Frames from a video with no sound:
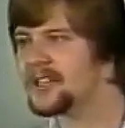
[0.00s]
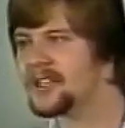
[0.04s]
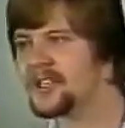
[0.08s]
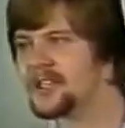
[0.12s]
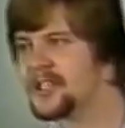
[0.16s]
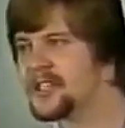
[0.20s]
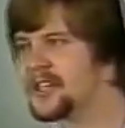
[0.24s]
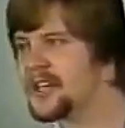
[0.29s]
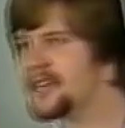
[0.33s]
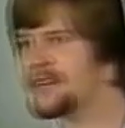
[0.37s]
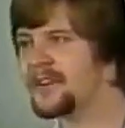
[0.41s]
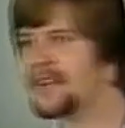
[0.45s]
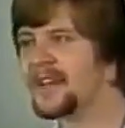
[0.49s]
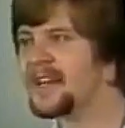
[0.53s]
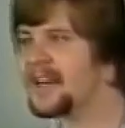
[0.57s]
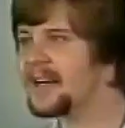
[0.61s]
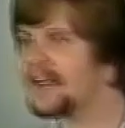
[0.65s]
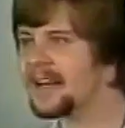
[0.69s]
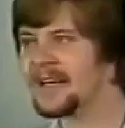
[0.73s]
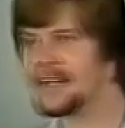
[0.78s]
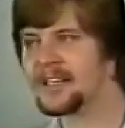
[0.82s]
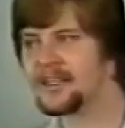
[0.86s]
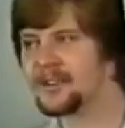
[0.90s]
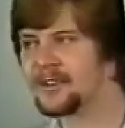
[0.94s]
just giving
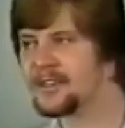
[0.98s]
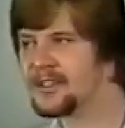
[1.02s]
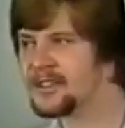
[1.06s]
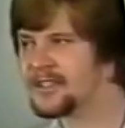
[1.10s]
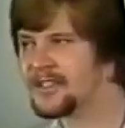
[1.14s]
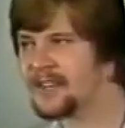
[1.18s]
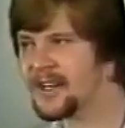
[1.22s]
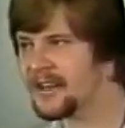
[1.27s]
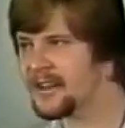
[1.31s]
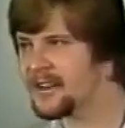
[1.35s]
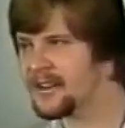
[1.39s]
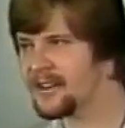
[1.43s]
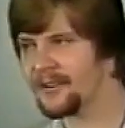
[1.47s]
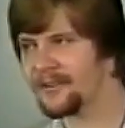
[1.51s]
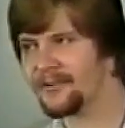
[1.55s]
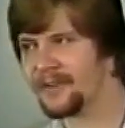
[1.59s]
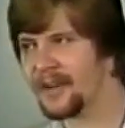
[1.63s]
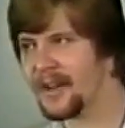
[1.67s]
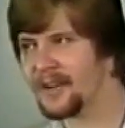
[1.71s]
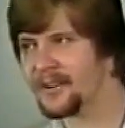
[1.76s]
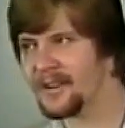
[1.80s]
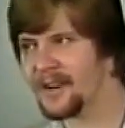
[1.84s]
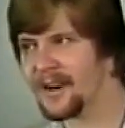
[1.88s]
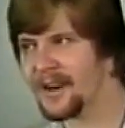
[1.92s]
intellectual assent to the
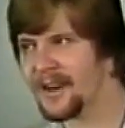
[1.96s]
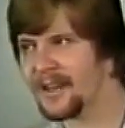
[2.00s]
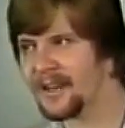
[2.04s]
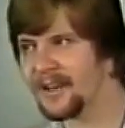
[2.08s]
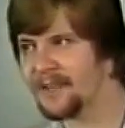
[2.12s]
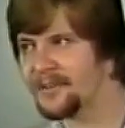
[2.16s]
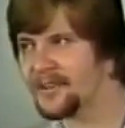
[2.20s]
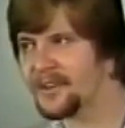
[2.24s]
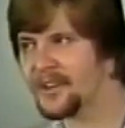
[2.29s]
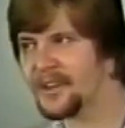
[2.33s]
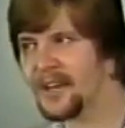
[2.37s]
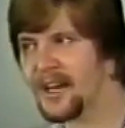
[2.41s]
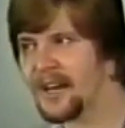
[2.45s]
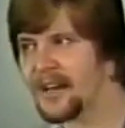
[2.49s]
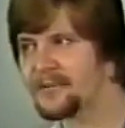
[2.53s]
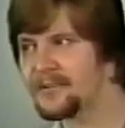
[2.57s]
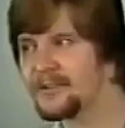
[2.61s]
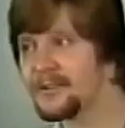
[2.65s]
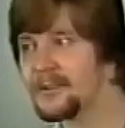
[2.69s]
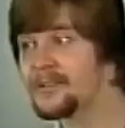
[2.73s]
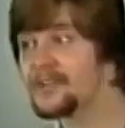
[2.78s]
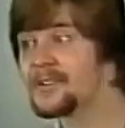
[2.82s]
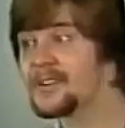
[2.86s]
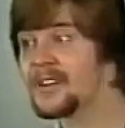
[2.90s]
fact that I lived and died
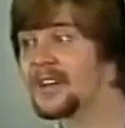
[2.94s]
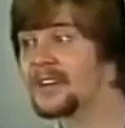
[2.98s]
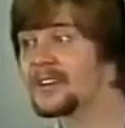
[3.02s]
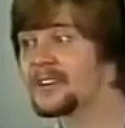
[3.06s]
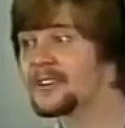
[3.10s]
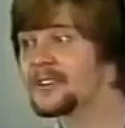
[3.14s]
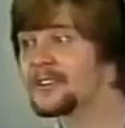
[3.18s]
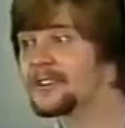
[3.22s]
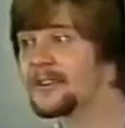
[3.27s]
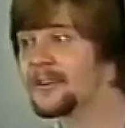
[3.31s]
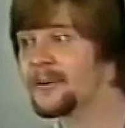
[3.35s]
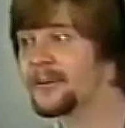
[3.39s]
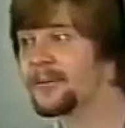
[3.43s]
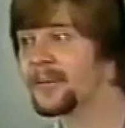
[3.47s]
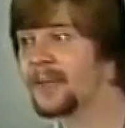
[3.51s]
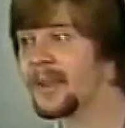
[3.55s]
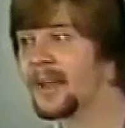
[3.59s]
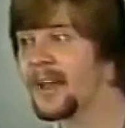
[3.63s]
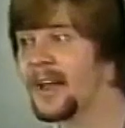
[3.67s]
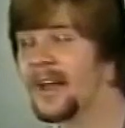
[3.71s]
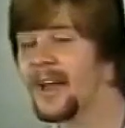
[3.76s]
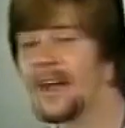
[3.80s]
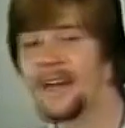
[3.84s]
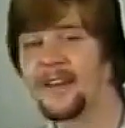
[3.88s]
for your sins.
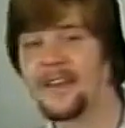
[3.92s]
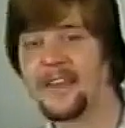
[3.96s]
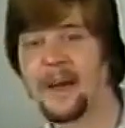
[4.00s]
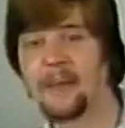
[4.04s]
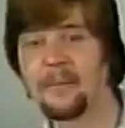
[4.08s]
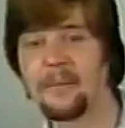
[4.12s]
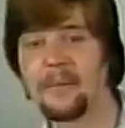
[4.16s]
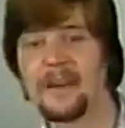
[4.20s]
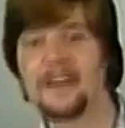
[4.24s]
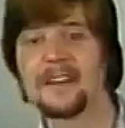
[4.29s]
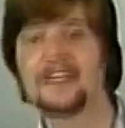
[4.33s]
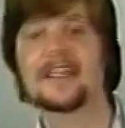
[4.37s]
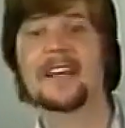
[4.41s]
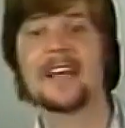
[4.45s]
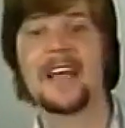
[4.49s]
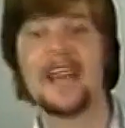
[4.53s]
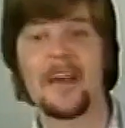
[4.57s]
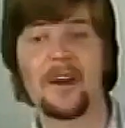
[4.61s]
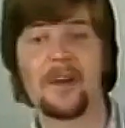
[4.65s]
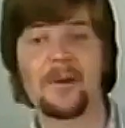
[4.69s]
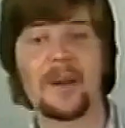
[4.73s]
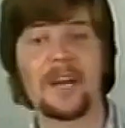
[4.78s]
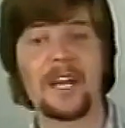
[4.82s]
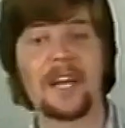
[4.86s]
That means
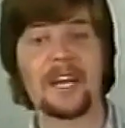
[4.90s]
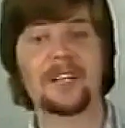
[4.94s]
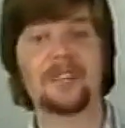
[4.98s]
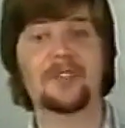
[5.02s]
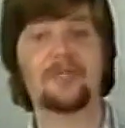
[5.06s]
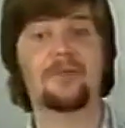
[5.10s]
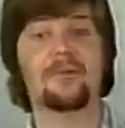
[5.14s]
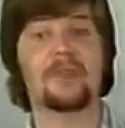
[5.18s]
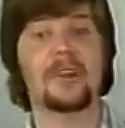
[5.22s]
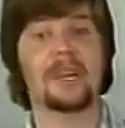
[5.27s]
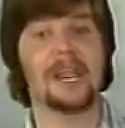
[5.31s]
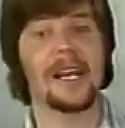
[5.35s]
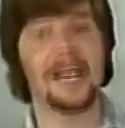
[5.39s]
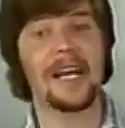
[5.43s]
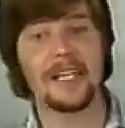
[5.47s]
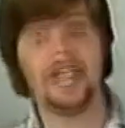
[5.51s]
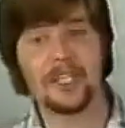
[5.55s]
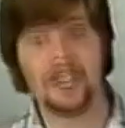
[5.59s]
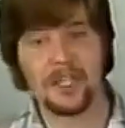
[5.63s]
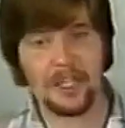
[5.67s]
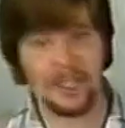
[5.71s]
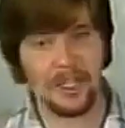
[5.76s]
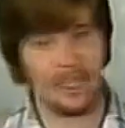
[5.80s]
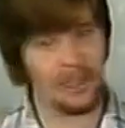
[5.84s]
entering into
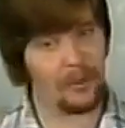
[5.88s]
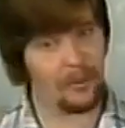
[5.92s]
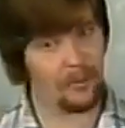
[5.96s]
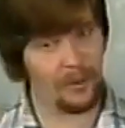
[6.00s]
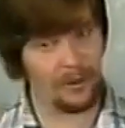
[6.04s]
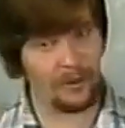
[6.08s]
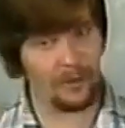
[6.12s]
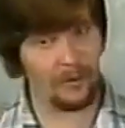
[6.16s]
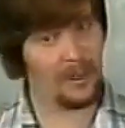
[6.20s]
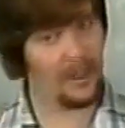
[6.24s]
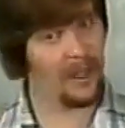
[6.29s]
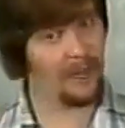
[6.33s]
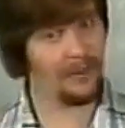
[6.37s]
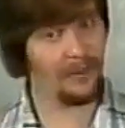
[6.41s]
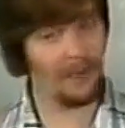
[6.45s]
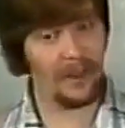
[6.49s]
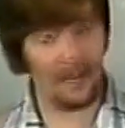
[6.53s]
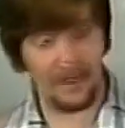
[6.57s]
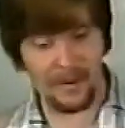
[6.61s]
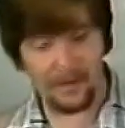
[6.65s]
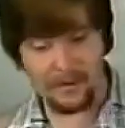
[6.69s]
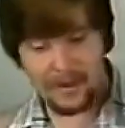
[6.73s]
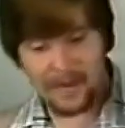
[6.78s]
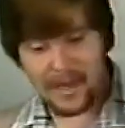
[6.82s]
relationship with me. "If
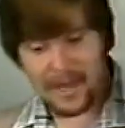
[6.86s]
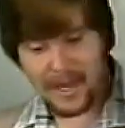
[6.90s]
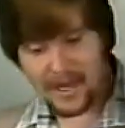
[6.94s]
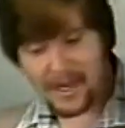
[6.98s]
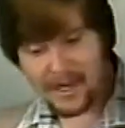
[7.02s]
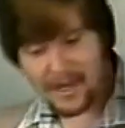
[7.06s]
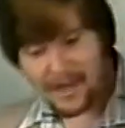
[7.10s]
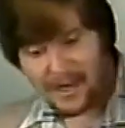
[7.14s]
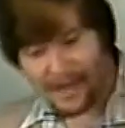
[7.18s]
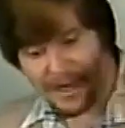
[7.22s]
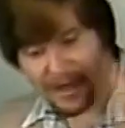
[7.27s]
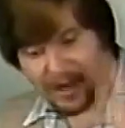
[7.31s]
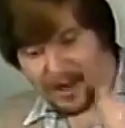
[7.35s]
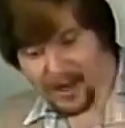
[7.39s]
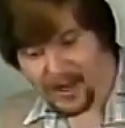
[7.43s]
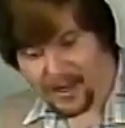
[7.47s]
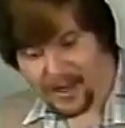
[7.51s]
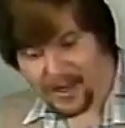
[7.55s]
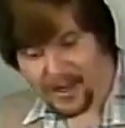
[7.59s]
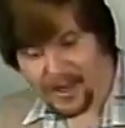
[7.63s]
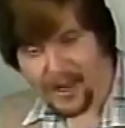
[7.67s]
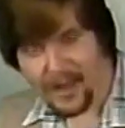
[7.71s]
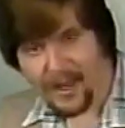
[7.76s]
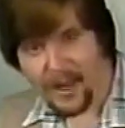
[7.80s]
any man
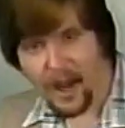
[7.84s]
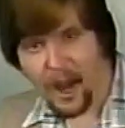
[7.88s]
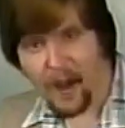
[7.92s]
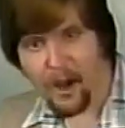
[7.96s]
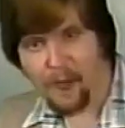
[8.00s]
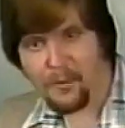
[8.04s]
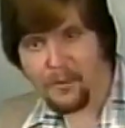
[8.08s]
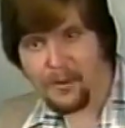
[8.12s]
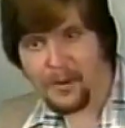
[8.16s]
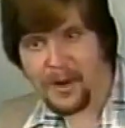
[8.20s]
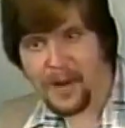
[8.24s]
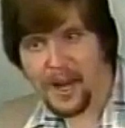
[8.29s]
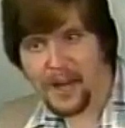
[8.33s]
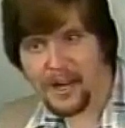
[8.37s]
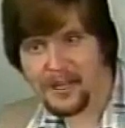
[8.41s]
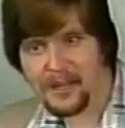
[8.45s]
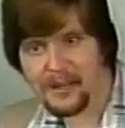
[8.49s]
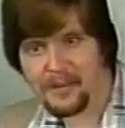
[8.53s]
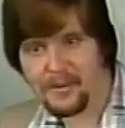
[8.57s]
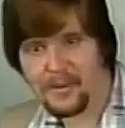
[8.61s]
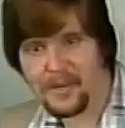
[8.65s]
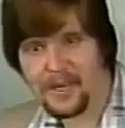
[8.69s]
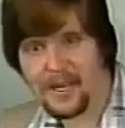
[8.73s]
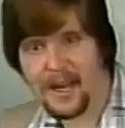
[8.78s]
open
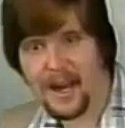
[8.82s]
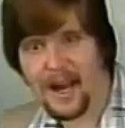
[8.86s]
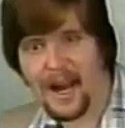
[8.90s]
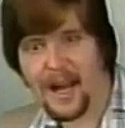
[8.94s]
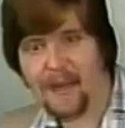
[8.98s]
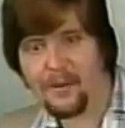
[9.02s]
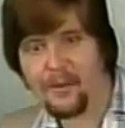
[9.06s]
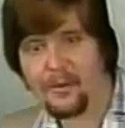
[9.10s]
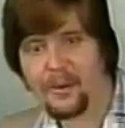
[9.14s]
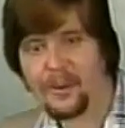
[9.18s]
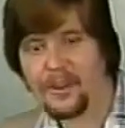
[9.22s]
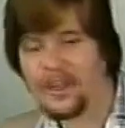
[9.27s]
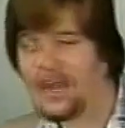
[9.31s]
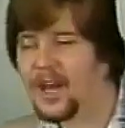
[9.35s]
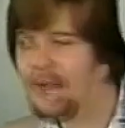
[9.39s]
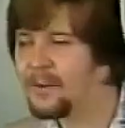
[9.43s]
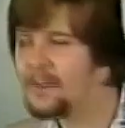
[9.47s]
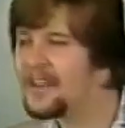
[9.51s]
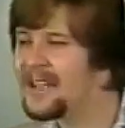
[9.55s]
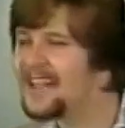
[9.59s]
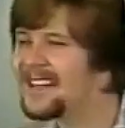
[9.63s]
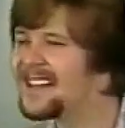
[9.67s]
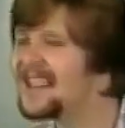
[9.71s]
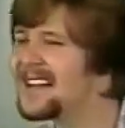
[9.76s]
unto me, I will
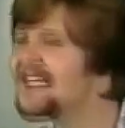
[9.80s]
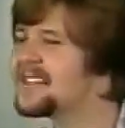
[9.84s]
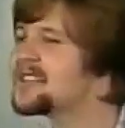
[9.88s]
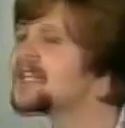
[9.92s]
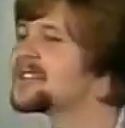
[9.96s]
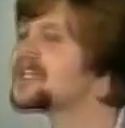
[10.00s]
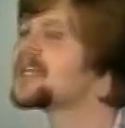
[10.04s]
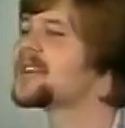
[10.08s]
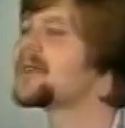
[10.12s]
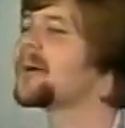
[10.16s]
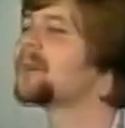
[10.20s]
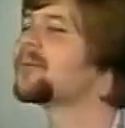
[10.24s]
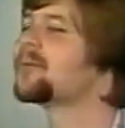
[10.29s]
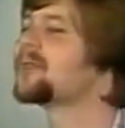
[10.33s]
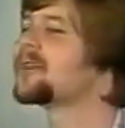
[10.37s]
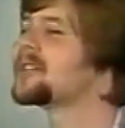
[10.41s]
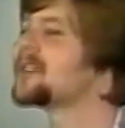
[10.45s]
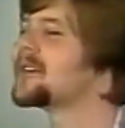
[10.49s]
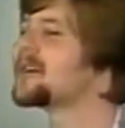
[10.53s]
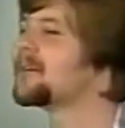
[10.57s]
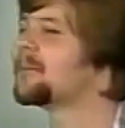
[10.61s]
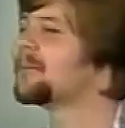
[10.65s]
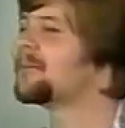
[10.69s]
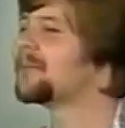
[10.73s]
come in and sup
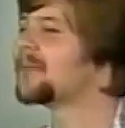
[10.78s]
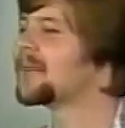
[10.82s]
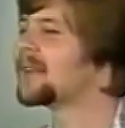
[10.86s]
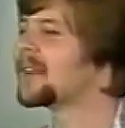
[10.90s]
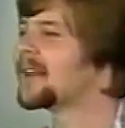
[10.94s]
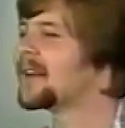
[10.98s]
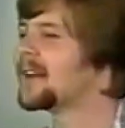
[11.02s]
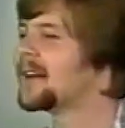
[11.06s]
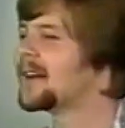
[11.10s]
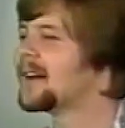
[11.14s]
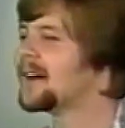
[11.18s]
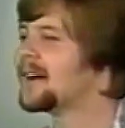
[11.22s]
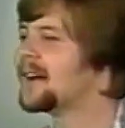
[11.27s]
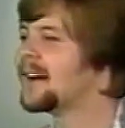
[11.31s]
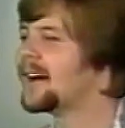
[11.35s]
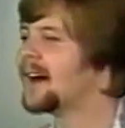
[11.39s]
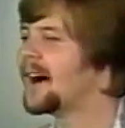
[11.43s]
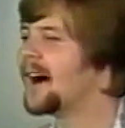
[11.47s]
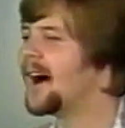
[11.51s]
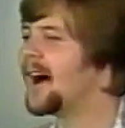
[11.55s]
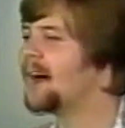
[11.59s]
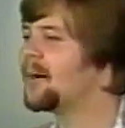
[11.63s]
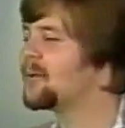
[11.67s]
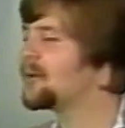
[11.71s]
with him."
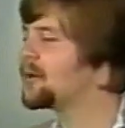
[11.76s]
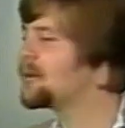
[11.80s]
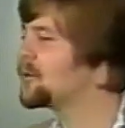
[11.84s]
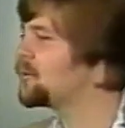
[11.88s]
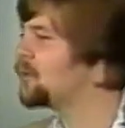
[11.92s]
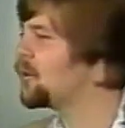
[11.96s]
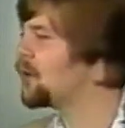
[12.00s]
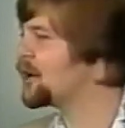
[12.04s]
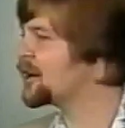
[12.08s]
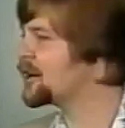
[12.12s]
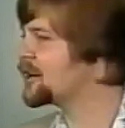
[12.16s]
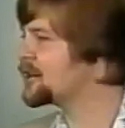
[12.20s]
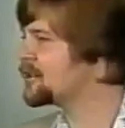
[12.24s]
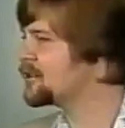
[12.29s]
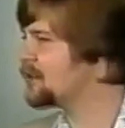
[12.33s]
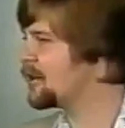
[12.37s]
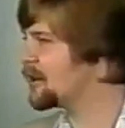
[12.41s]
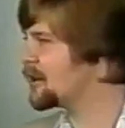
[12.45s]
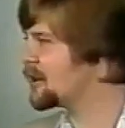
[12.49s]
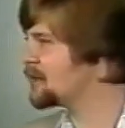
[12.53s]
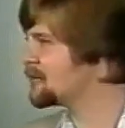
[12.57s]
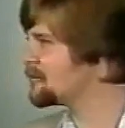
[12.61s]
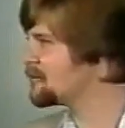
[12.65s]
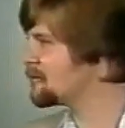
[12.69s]
I want to walk and
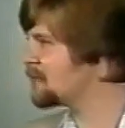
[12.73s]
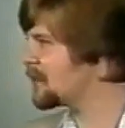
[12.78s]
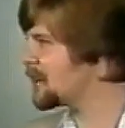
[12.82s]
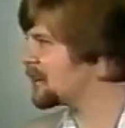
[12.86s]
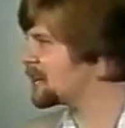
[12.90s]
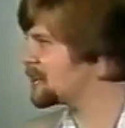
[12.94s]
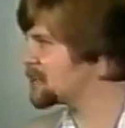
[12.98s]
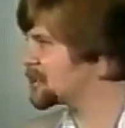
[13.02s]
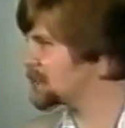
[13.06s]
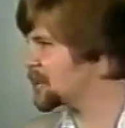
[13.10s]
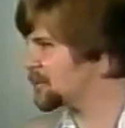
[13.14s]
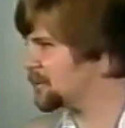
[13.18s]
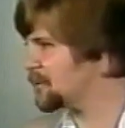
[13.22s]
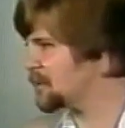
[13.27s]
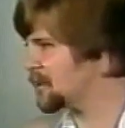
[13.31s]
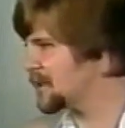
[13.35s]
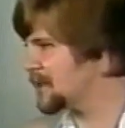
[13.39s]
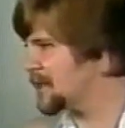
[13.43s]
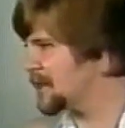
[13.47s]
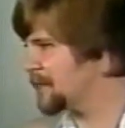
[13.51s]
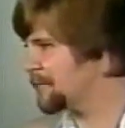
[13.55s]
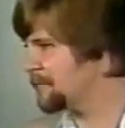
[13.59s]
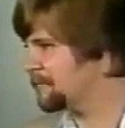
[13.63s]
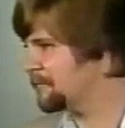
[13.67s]
talk in fellowship with
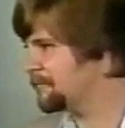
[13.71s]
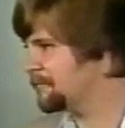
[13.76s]
him.